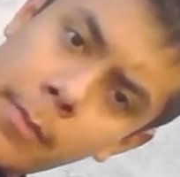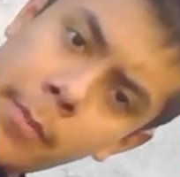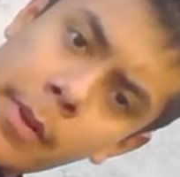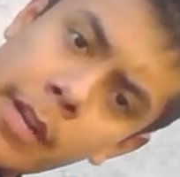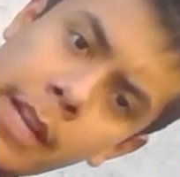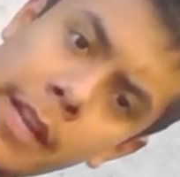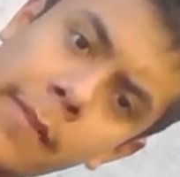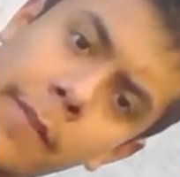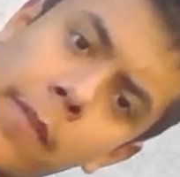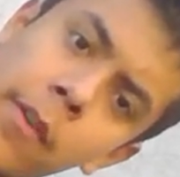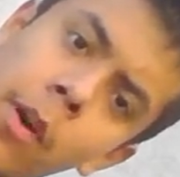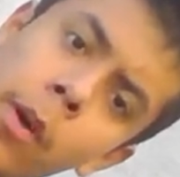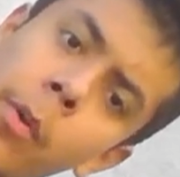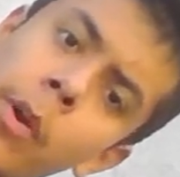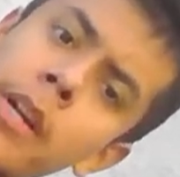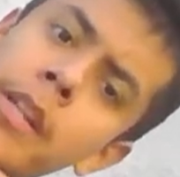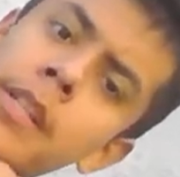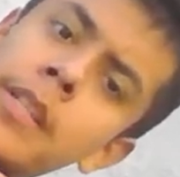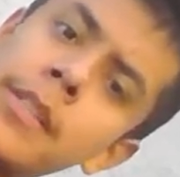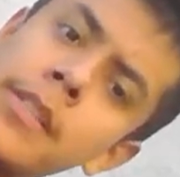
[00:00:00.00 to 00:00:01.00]
bringing
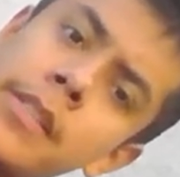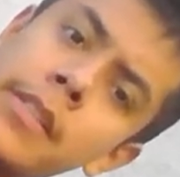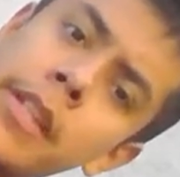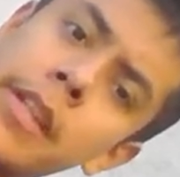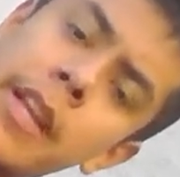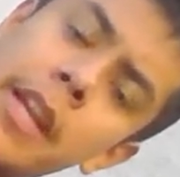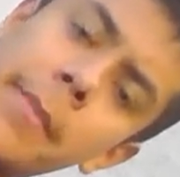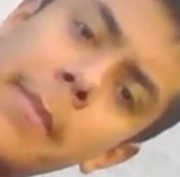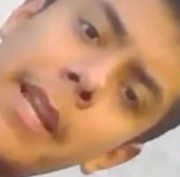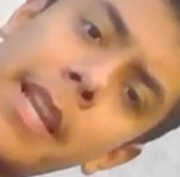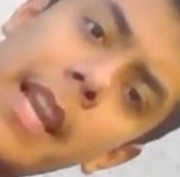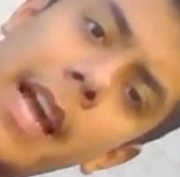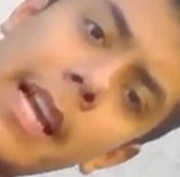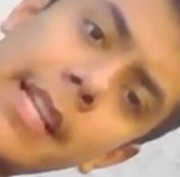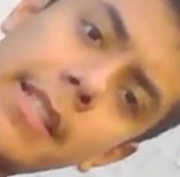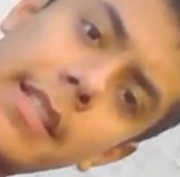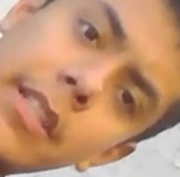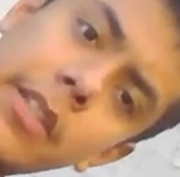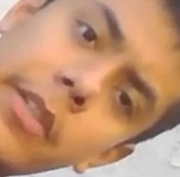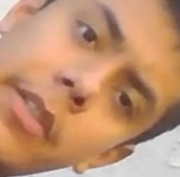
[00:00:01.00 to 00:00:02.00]
forward so you can be
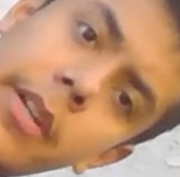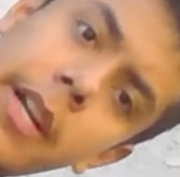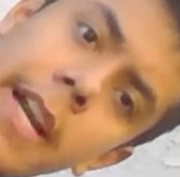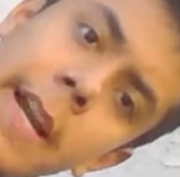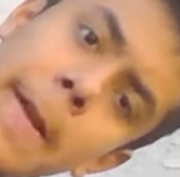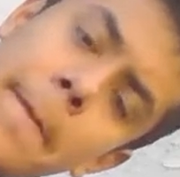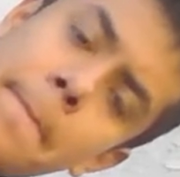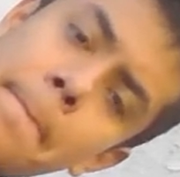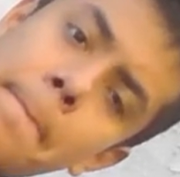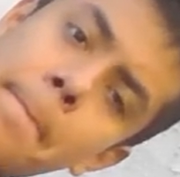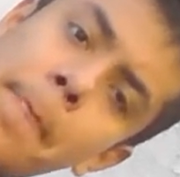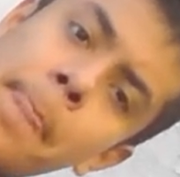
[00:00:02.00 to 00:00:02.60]
nice and straight.